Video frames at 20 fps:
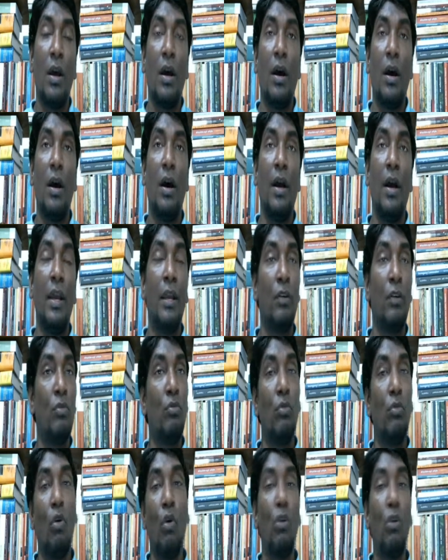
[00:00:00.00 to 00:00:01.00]
uh, you
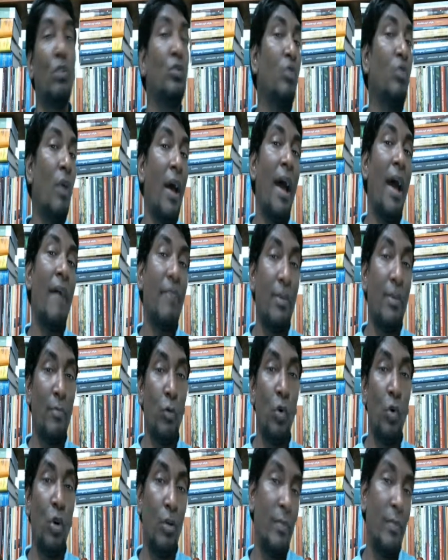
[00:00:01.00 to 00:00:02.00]
also have
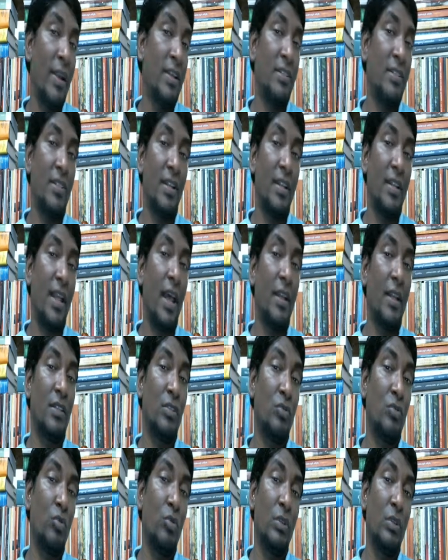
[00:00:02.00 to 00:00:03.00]
emoluments in that so,
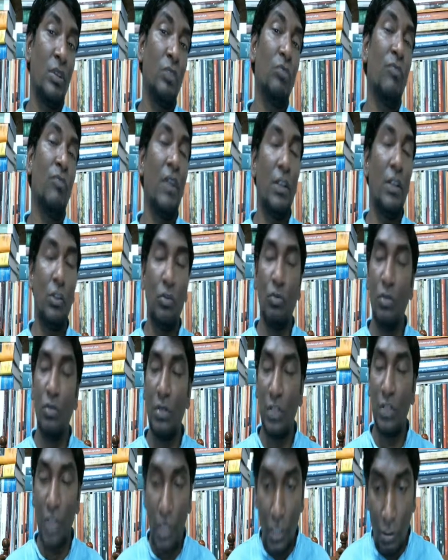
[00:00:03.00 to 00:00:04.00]
so you, when you
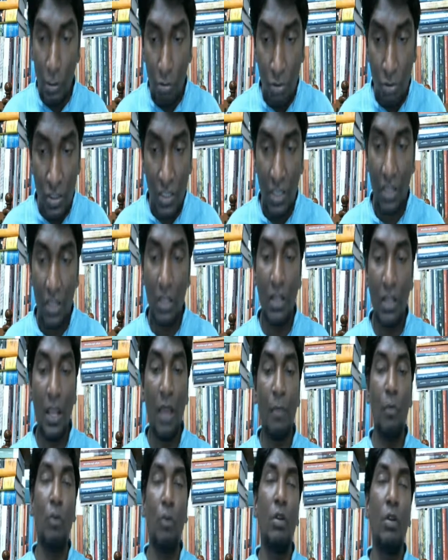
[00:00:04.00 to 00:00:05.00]
reduce
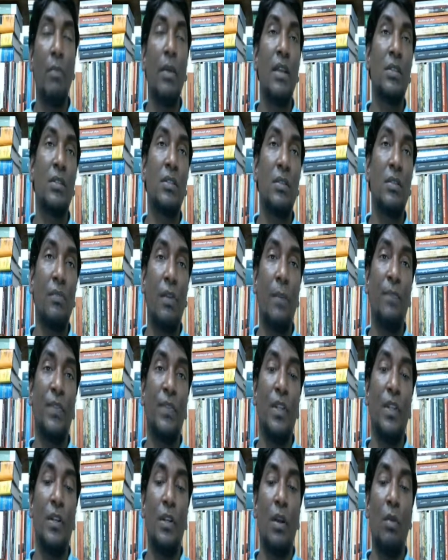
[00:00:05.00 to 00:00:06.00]
emoluments from the
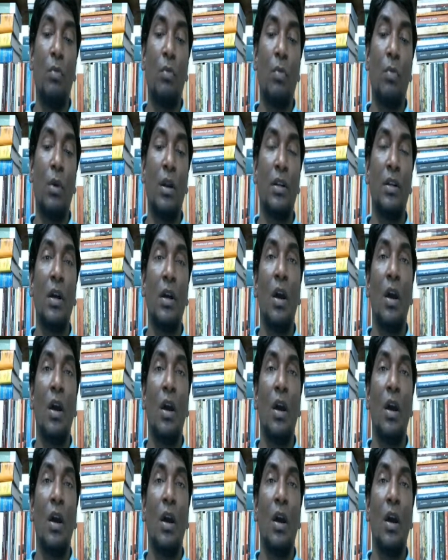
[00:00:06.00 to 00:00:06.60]
real world